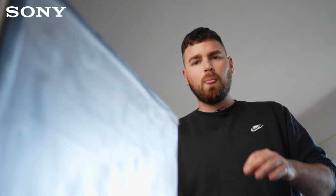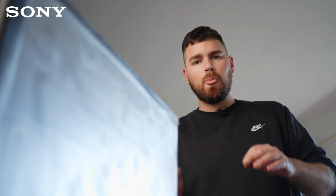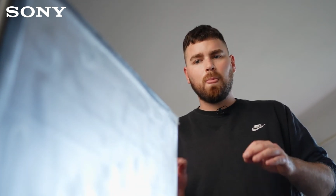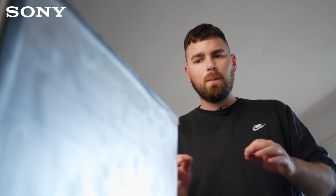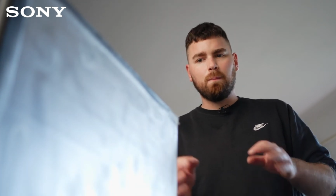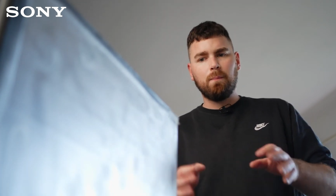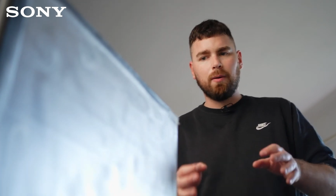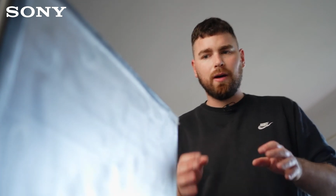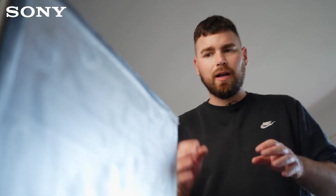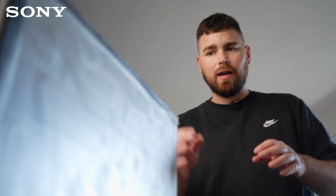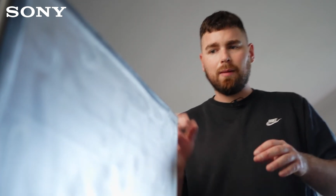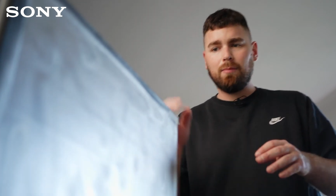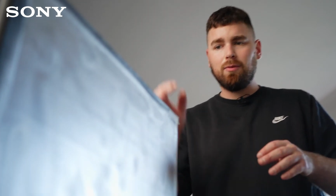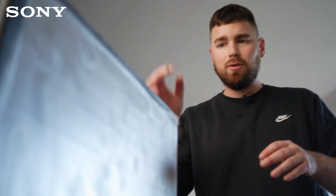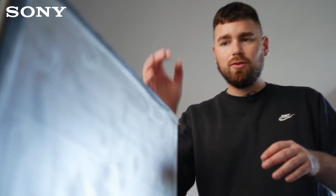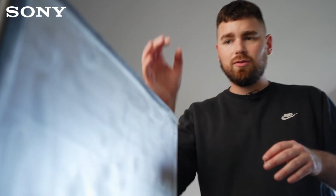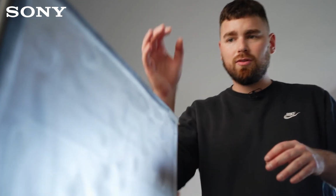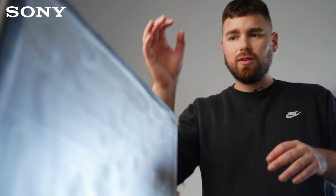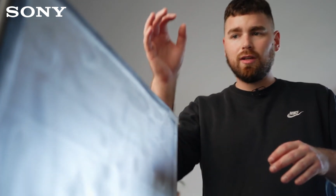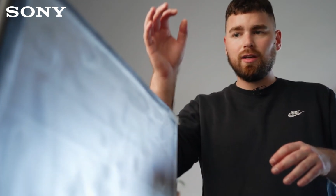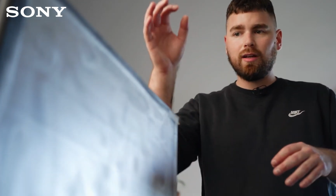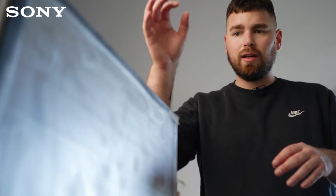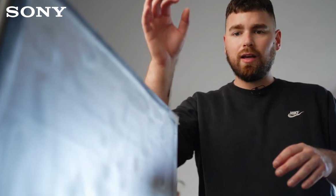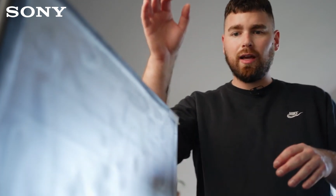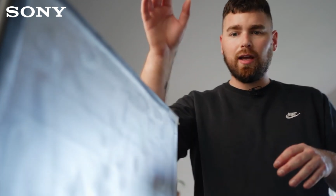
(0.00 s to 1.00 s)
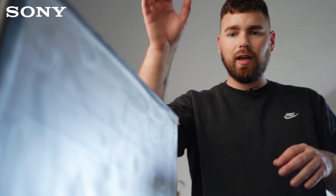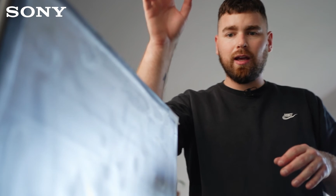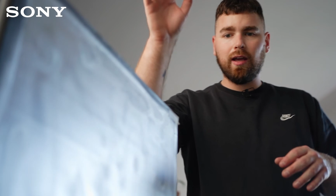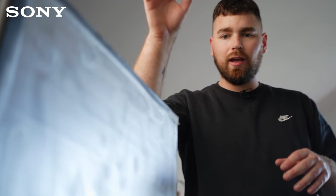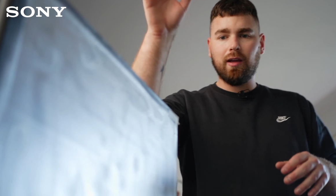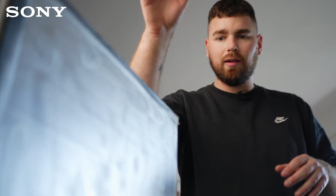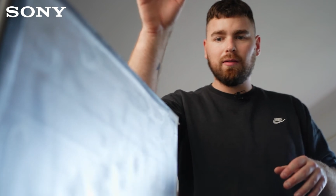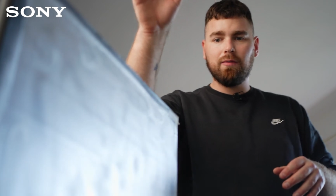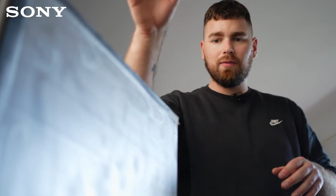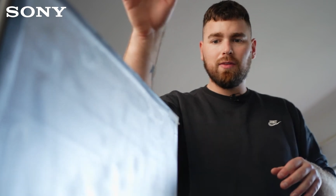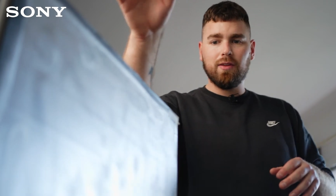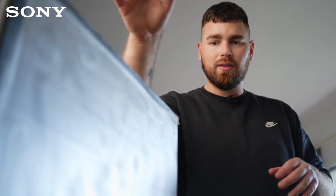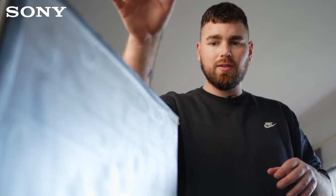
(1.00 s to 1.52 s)
But I'm using
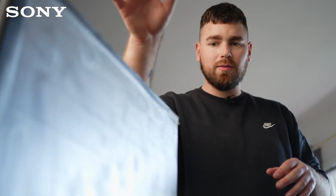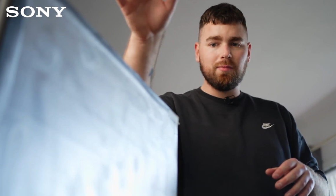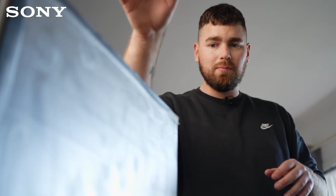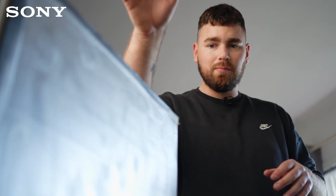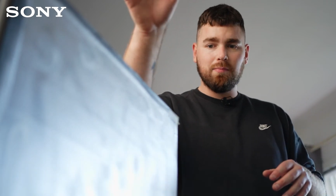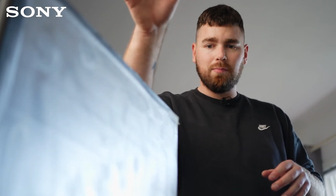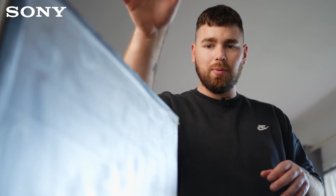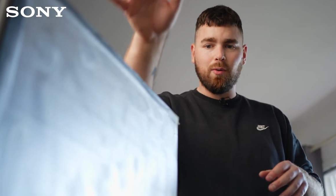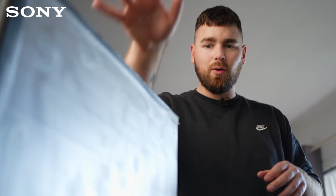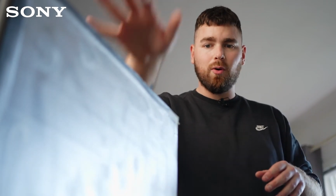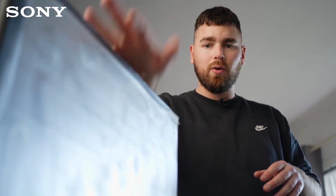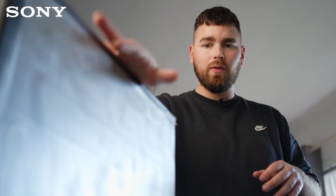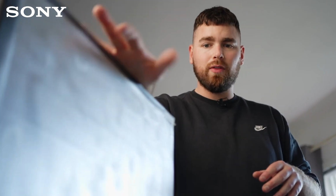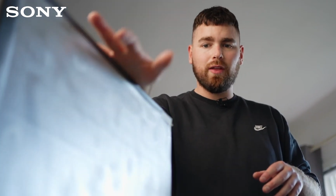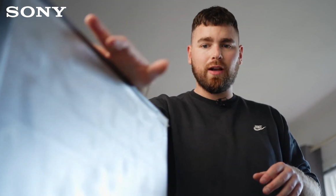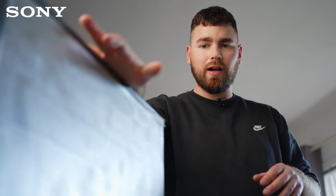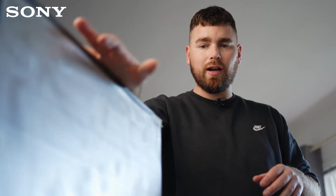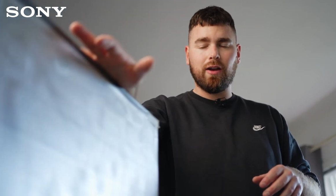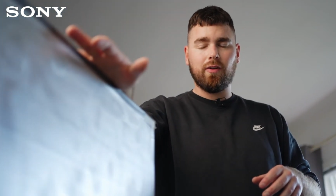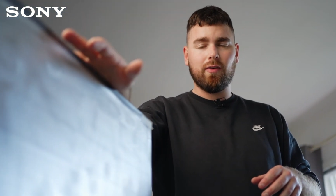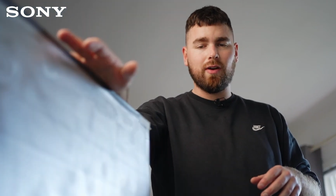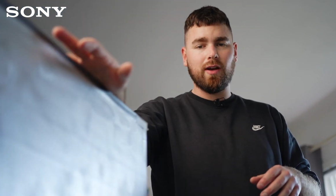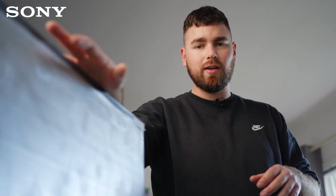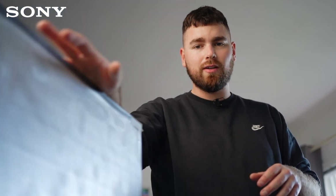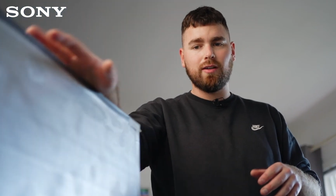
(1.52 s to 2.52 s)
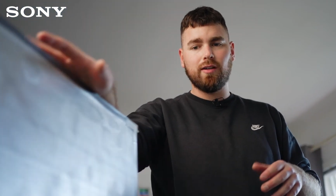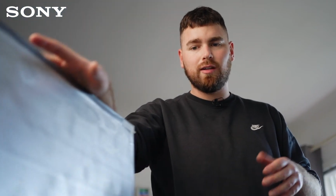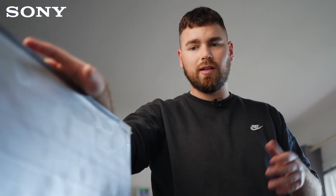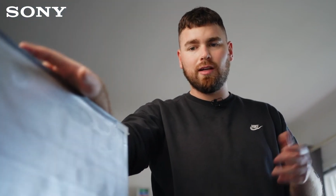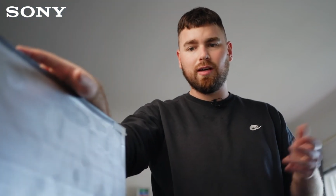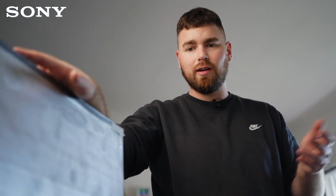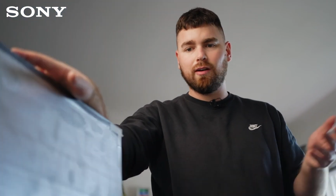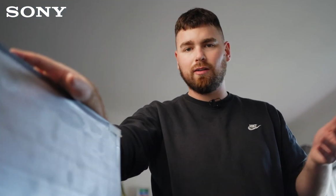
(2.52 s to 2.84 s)
this board that I created here.